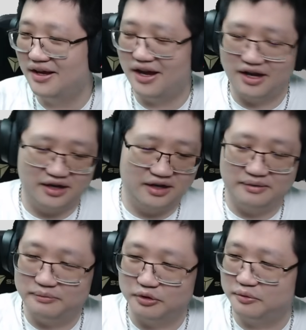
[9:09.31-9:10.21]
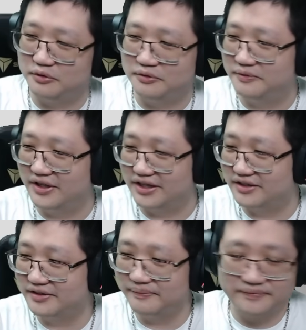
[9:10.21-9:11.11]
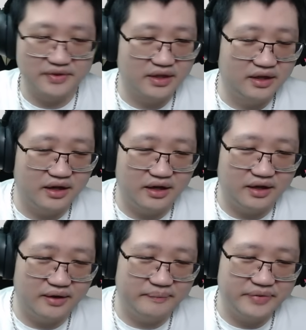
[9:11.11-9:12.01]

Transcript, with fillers: uh, multiple like uh,